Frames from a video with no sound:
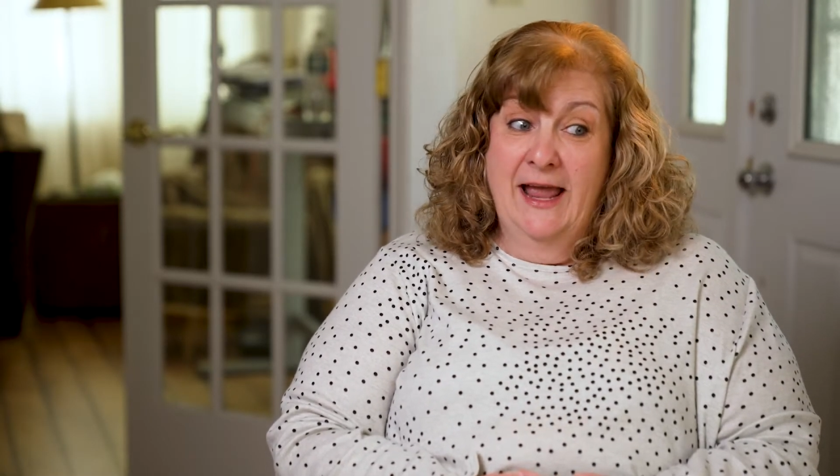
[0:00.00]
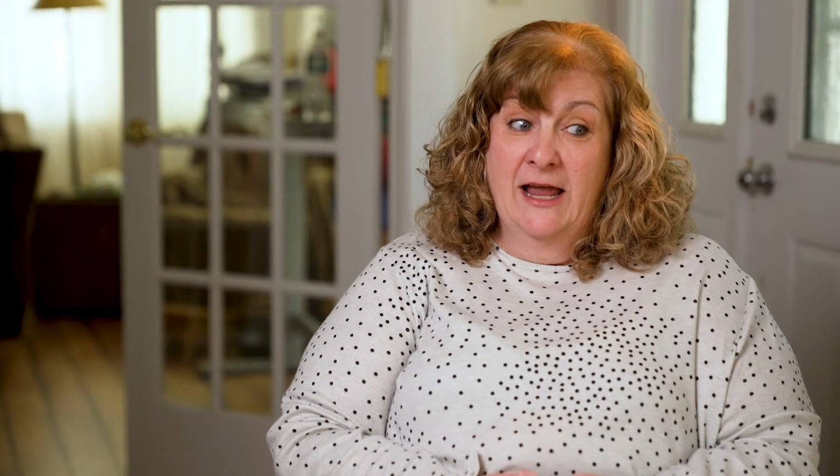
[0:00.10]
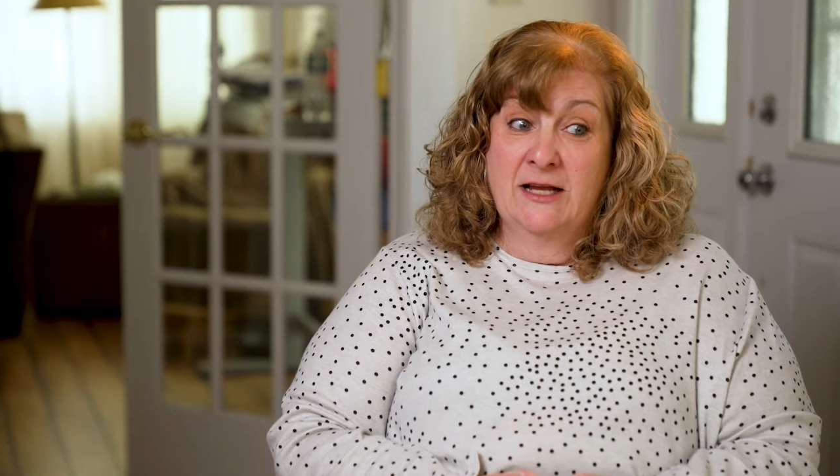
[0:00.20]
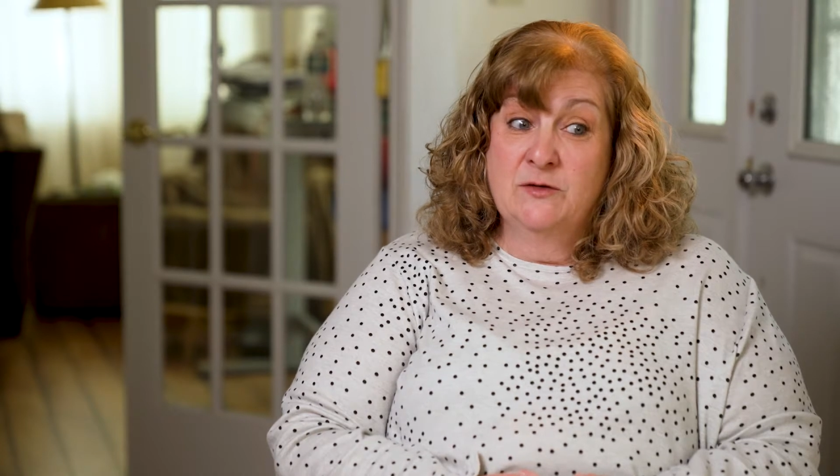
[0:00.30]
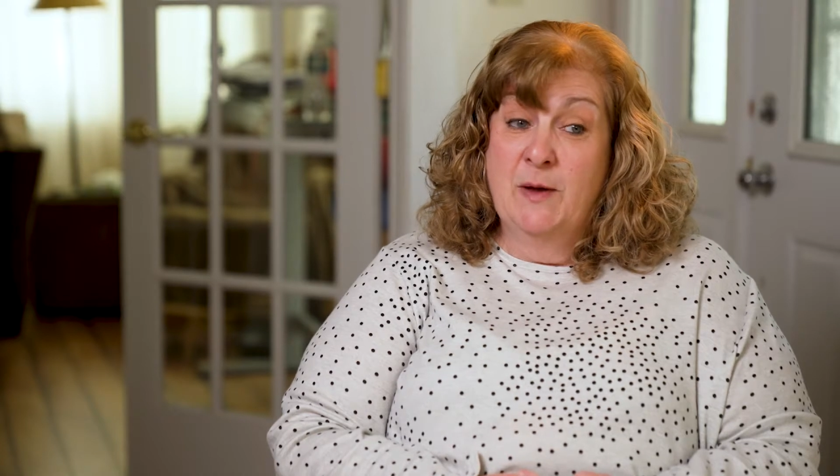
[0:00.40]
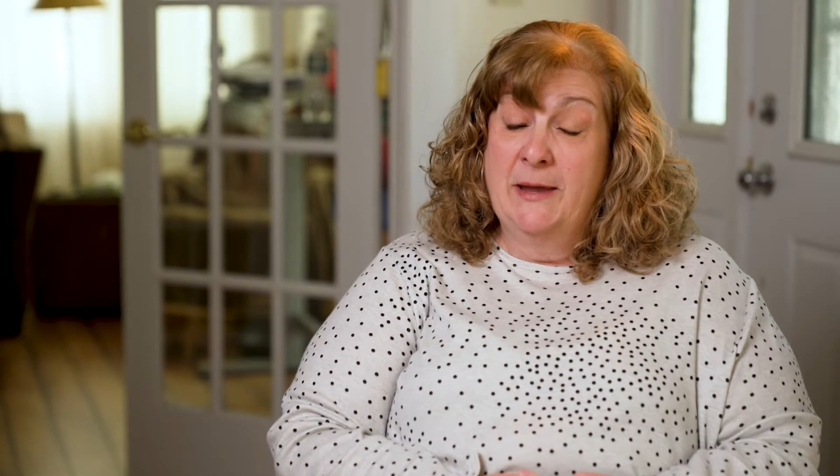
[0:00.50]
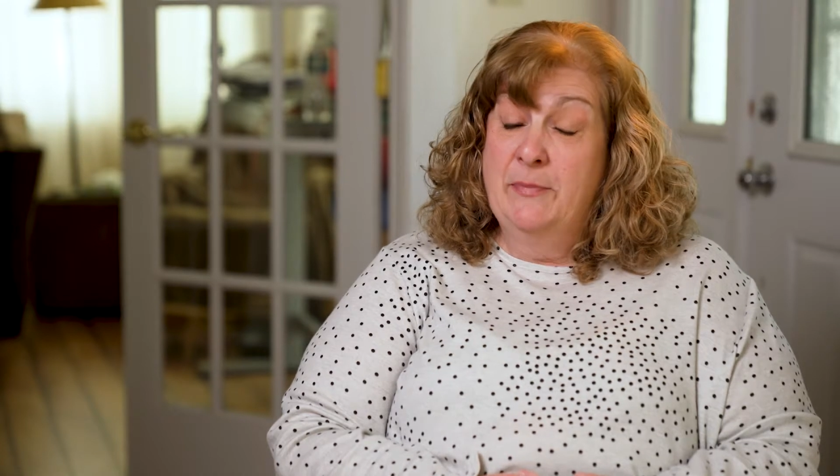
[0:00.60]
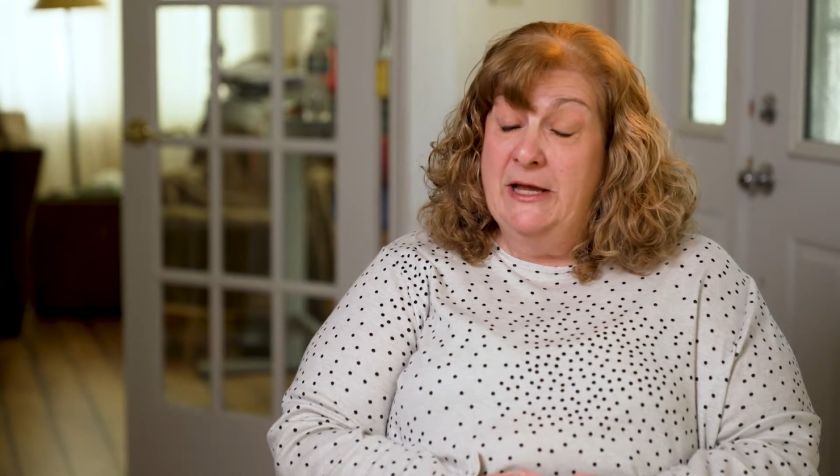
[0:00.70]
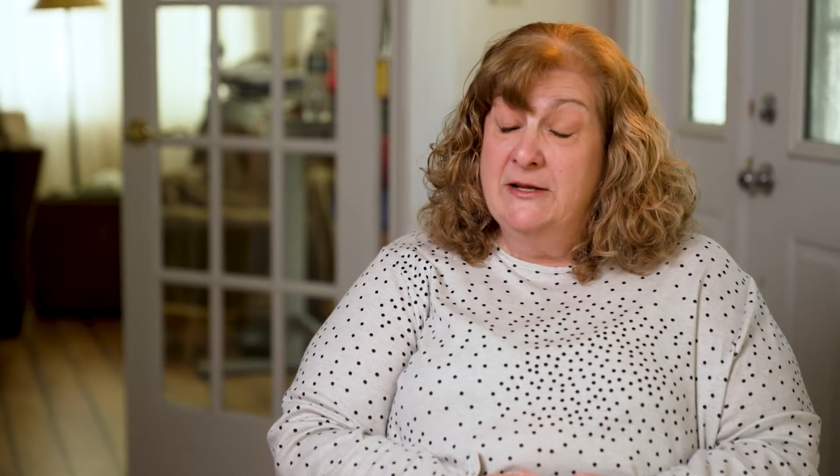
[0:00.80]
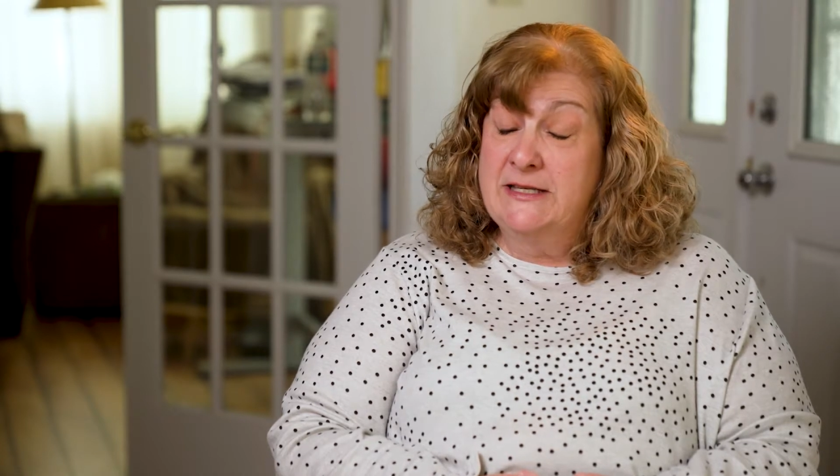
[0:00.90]
and my
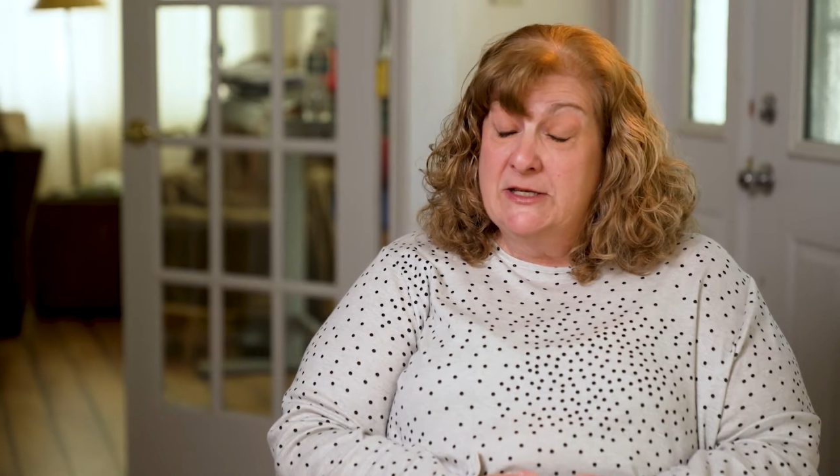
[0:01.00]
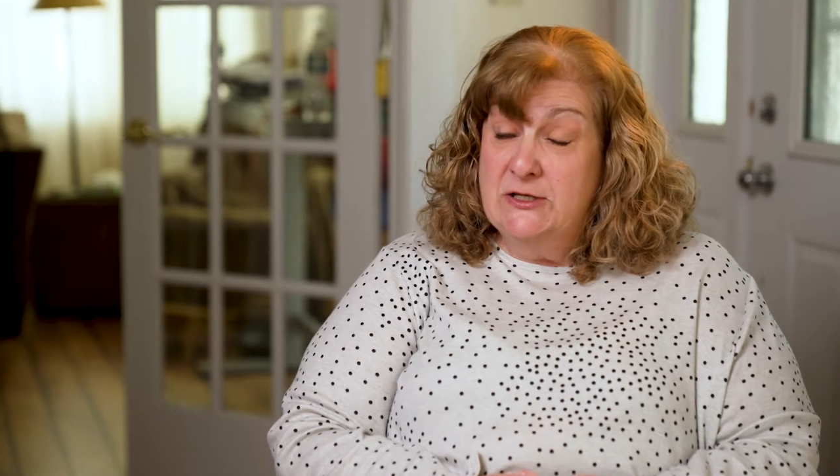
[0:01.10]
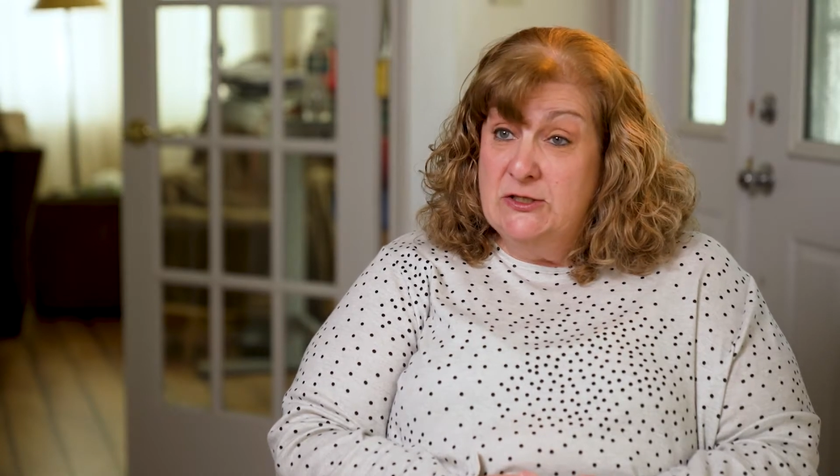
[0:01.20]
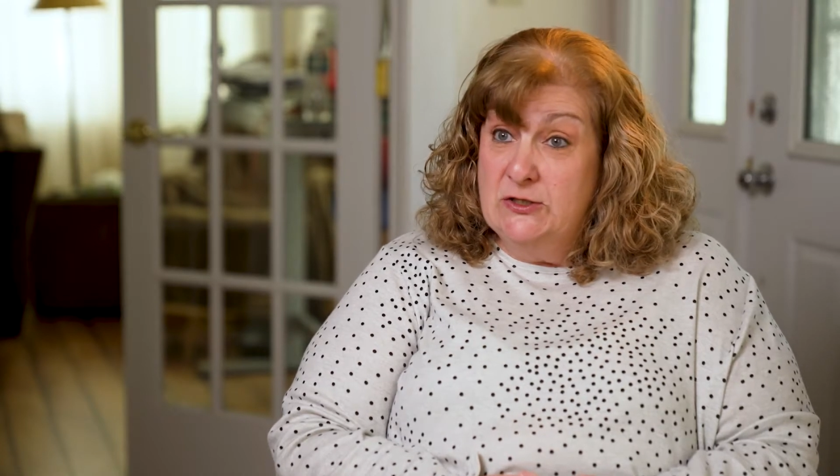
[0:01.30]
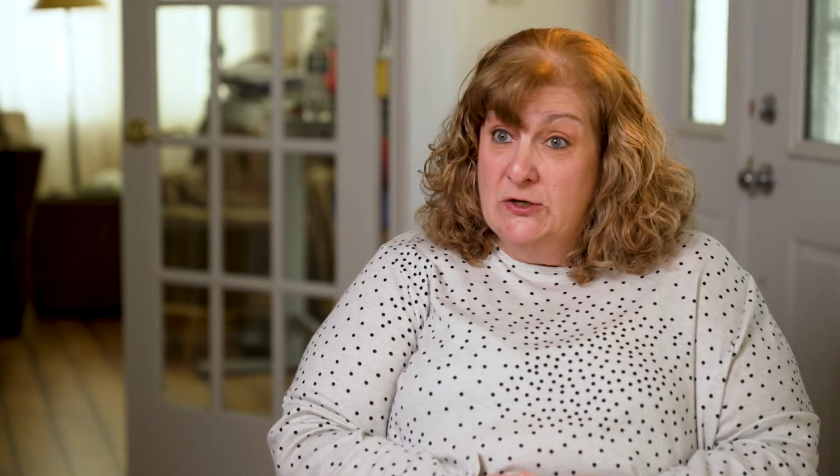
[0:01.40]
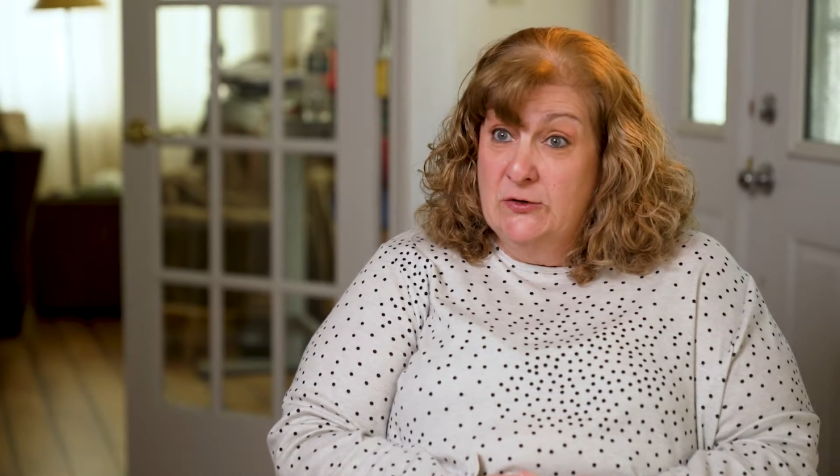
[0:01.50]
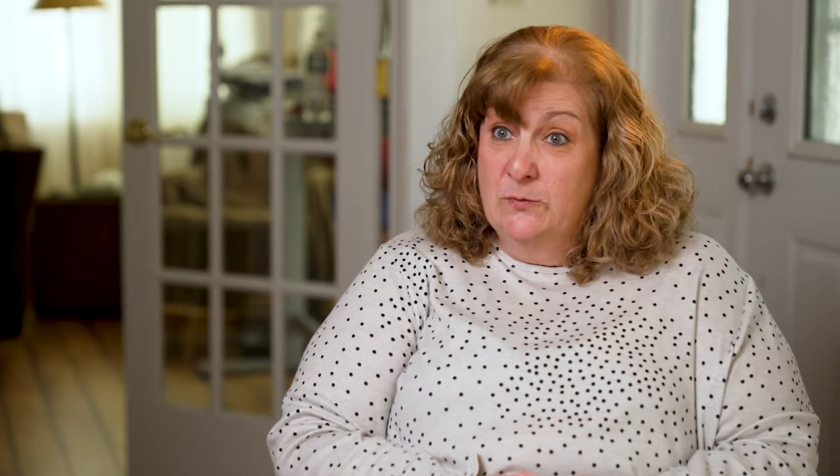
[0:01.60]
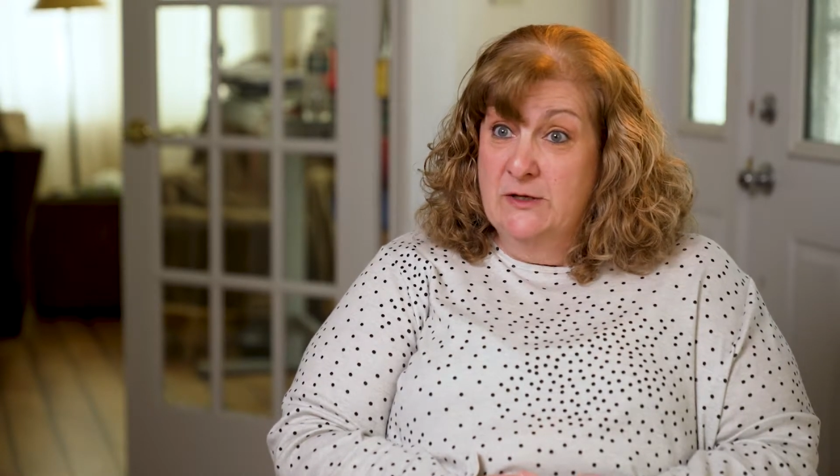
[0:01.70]
biggest concern